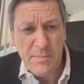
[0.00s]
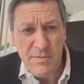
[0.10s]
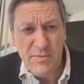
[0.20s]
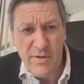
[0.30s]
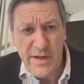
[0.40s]
me
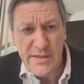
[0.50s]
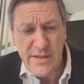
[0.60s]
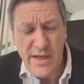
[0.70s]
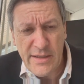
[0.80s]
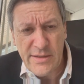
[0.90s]
very
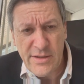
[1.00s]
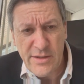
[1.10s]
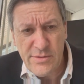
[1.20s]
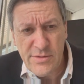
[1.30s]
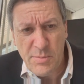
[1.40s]
excited to
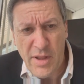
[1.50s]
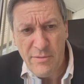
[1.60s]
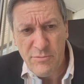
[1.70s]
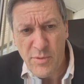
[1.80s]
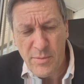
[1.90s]
use the
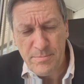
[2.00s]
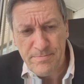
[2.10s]
platform.